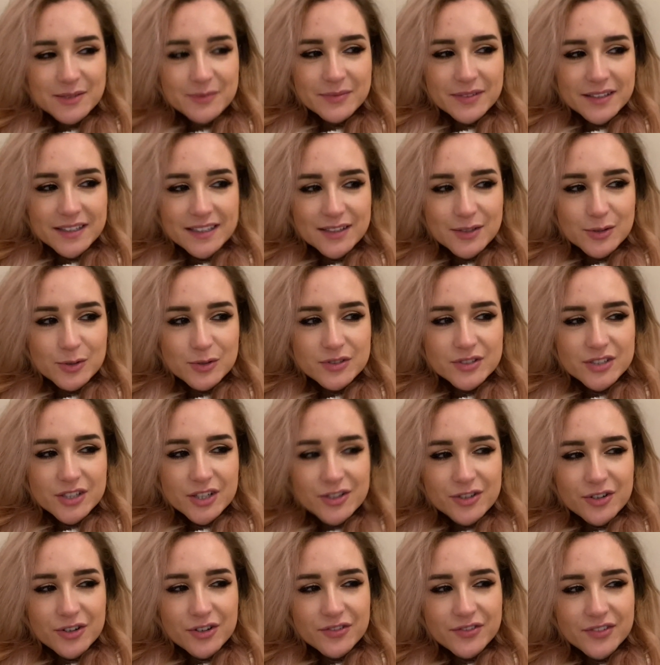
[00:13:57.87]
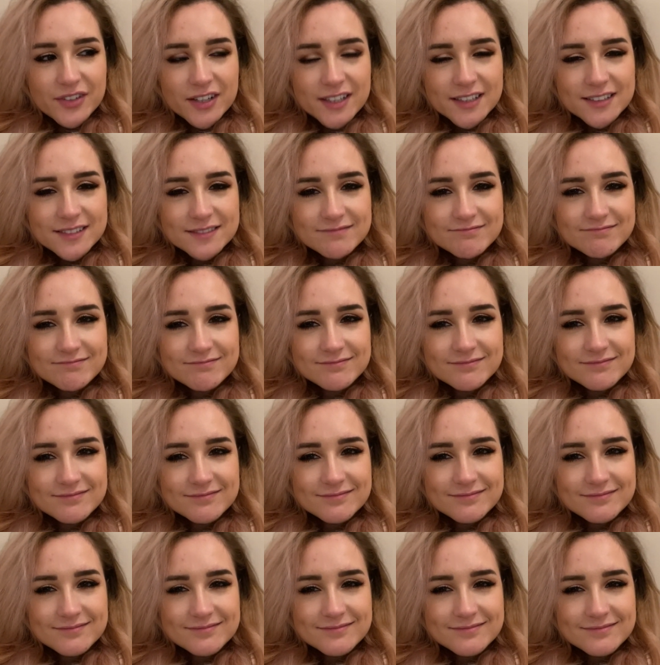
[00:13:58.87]
But also not fine.
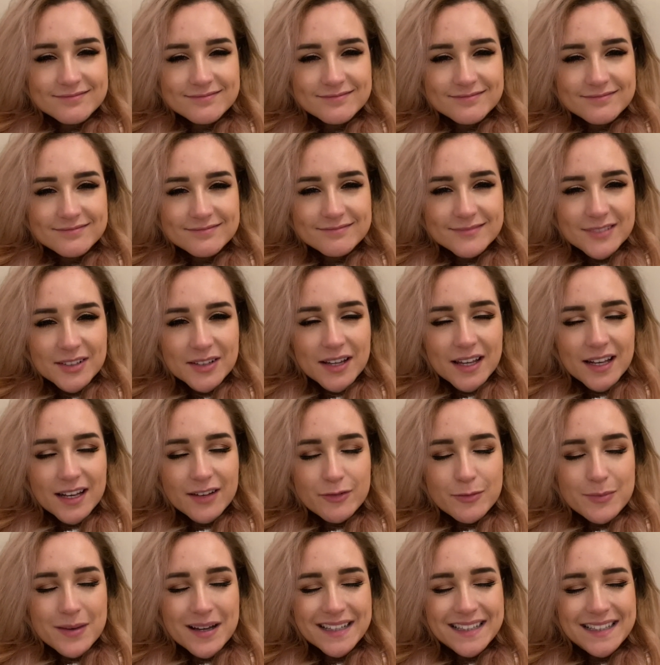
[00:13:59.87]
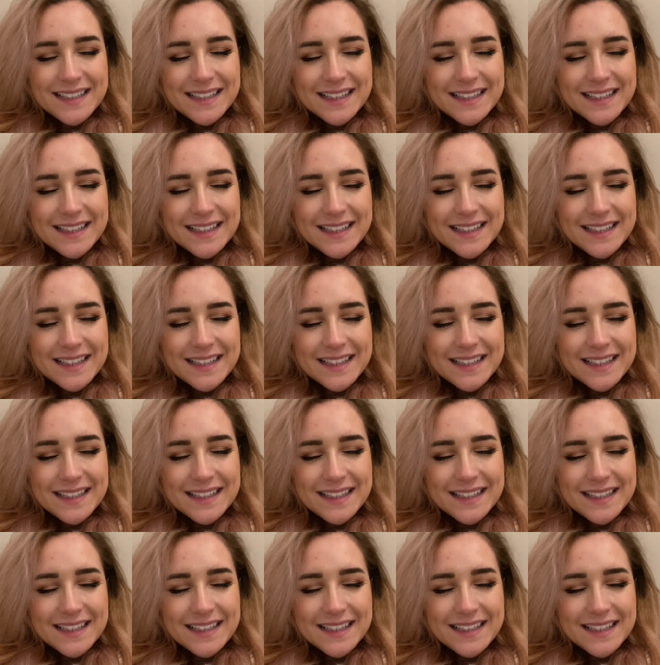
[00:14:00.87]
Okay, love you, bye.